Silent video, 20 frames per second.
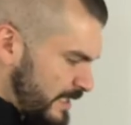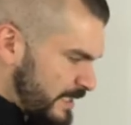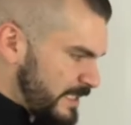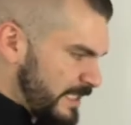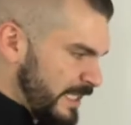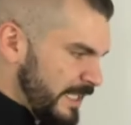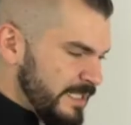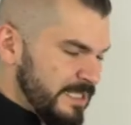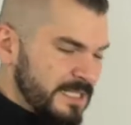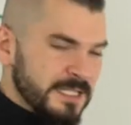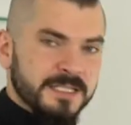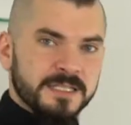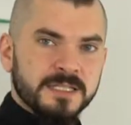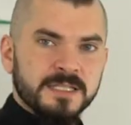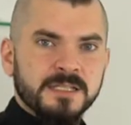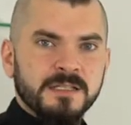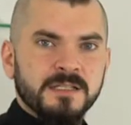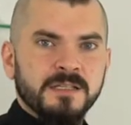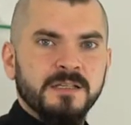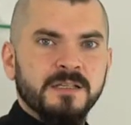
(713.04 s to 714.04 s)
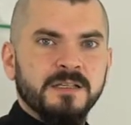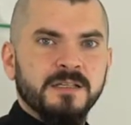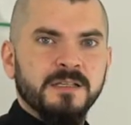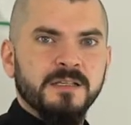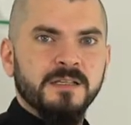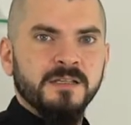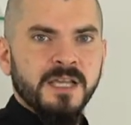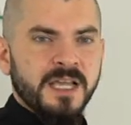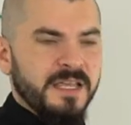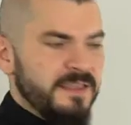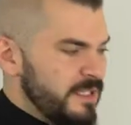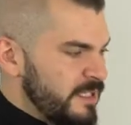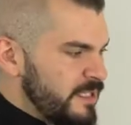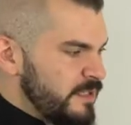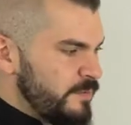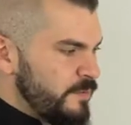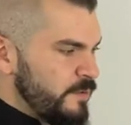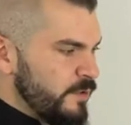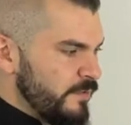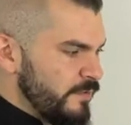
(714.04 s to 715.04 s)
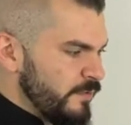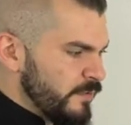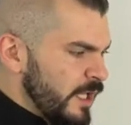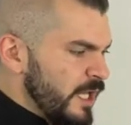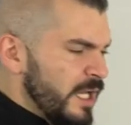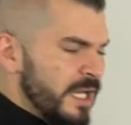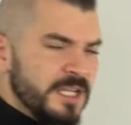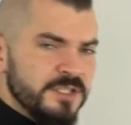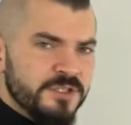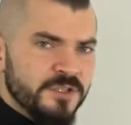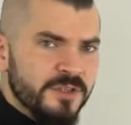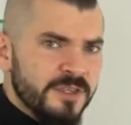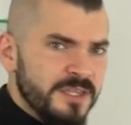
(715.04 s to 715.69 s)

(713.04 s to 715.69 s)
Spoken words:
tells us. And this is beautiful. And don't